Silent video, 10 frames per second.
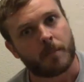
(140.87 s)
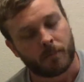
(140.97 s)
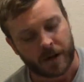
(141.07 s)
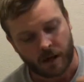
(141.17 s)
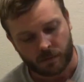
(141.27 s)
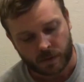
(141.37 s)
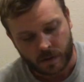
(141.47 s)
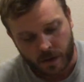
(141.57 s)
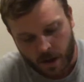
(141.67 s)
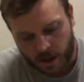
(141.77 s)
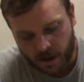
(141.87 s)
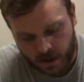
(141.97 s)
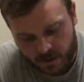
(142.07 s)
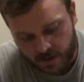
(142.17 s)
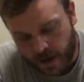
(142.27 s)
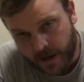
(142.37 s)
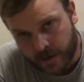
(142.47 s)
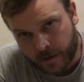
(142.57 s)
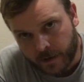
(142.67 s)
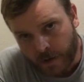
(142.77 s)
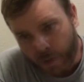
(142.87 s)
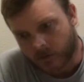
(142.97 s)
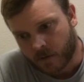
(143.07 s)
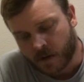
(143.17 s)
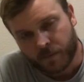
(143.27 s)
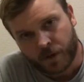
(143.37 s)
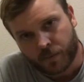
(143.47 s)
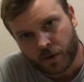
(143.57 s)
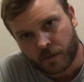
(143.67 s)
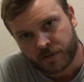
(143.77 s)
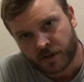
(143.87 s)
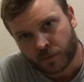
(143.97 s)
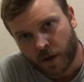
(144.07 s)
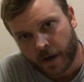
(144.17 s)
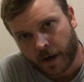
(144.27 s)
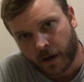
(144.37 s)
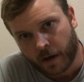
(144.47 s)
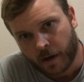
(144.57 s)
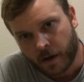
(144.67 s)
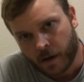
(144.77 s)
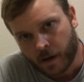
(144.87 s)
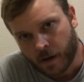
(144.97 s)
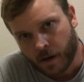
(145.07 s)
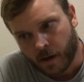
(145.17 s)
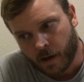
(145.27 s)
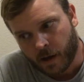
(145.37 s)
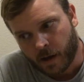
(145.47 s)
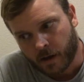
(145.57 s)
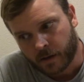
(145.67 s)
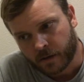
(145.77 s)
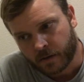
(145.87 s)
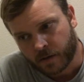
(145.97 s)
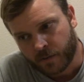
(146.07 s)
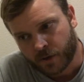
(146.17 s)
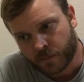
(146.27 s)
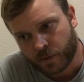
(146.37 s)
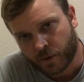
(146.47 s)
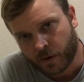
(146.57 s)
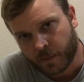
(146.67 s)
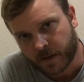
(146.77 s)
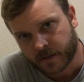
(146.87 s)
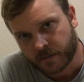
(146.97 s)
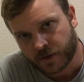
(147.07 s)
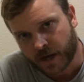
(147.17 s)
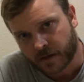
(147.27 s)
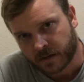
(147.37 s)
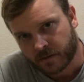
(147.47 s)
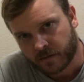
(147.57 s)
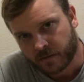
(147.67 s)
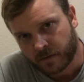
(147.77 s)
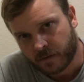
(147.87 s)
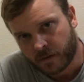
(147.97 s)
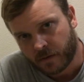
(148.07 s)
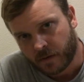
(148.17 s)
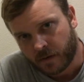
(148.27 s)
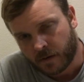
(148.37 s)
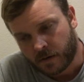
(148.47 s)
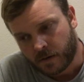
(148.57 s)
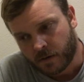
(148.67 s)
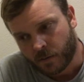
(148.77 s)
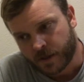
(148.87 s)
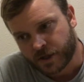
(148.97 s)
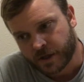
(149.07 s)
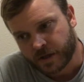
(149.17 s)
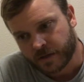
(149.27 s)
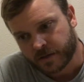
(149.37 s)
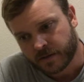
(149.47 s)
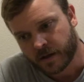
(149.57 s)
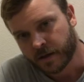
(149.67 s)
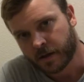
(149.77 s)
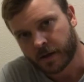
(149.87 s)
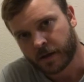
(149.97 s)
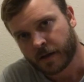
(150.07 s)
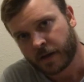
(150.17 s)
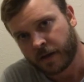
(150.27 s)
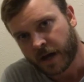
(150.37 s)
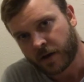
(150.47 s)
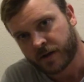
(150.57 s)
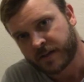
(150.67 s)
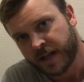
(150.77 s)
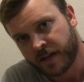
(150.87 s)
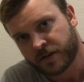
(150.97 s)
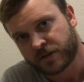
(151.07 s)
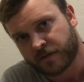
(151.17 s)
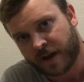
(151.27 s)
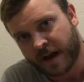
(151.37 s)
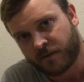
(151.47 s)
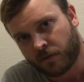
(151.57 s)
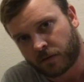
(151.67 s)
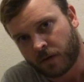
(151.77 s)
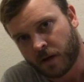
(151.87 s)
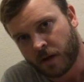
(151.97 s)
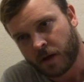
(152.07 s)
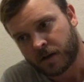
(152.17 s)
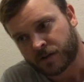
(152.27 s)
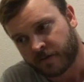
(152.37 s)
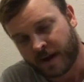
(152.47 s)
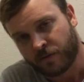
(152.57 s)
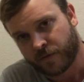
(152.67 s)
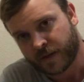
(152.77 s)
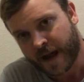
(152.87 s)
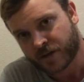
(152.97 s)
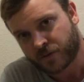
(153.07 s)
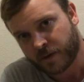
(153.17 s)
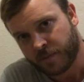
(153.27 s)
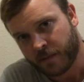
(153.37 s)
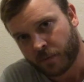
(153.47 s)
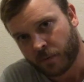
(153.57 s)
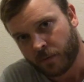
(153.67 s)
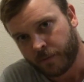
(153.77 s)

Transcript: my number, years later, the computer program's still running, and the computer program has an objective, which is guarantee the survival of the Nazarene people.